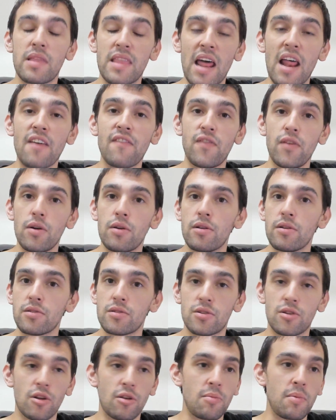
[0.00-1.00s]
that I feel
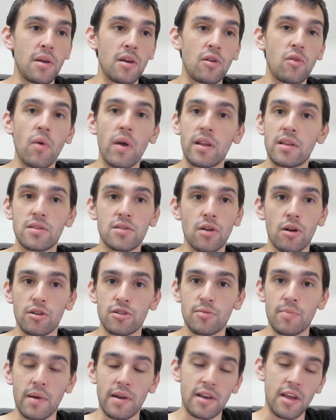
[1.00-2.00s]
there's going to be a great
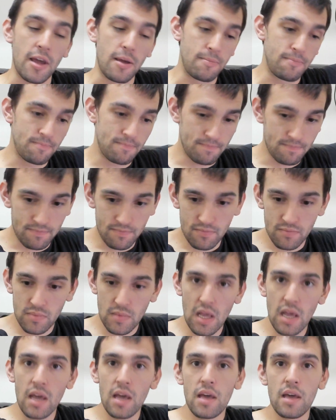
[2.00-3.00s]
start to my day.
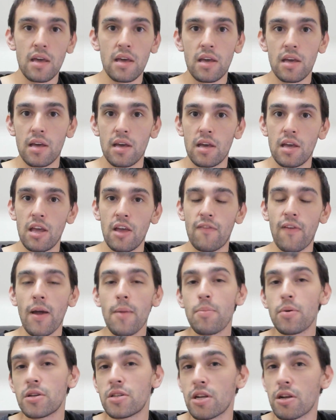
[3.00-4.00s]
If
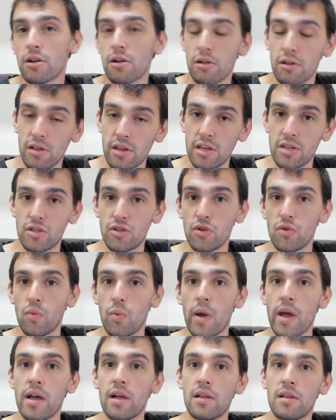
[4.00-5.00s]
I particularly
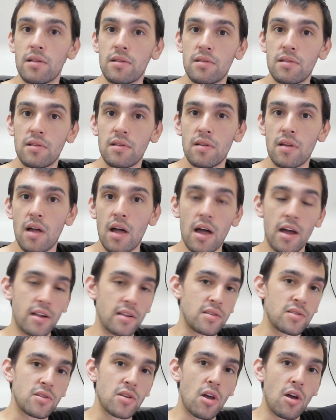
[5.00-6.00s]
do well
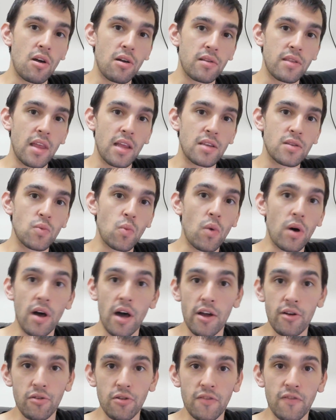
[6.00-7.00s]
on a song that's
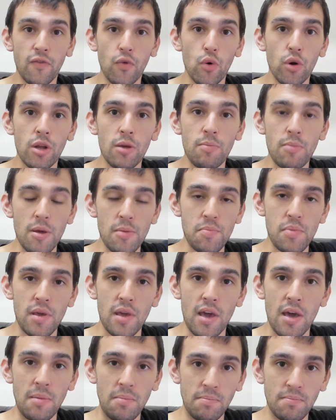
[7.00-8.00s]
140
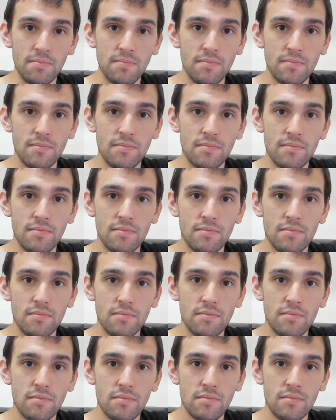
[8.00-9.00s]
BPM,
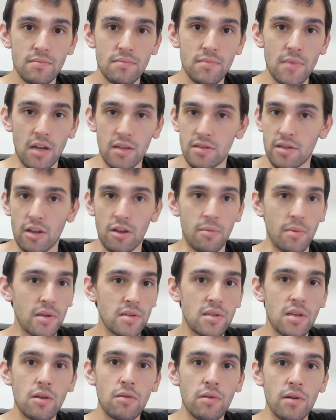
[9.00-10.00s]
I'll tell you
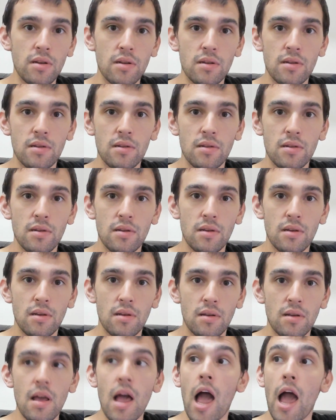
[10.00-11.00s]
my secret.
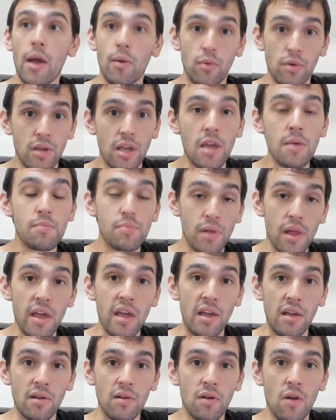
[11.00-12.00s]
I will keep
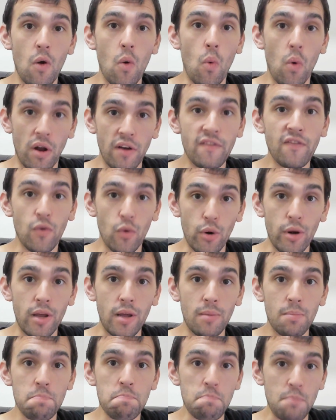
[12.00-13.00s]
playing
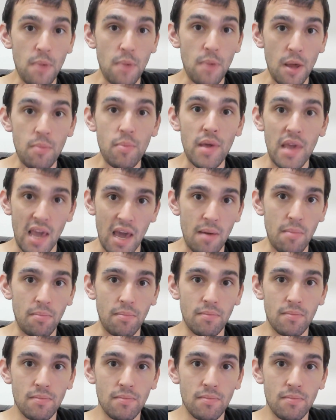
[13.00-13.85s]
140 BPM.